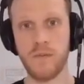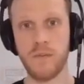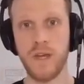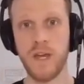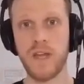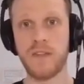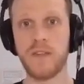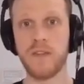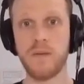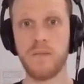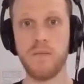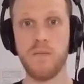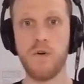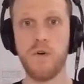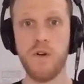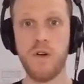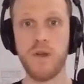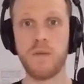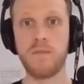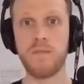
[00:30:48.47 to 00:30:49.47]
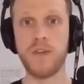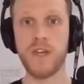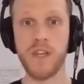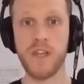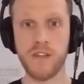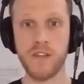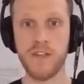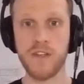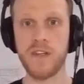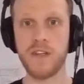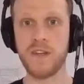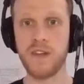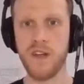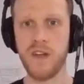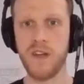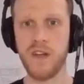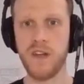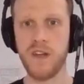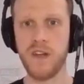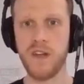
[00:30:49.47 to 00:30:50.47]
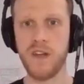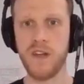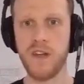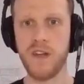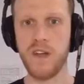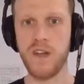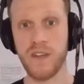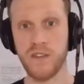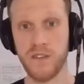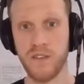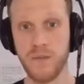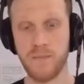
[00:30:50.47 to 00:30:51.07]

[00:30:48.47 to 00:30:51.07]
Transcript: And the more ambiguity we erase.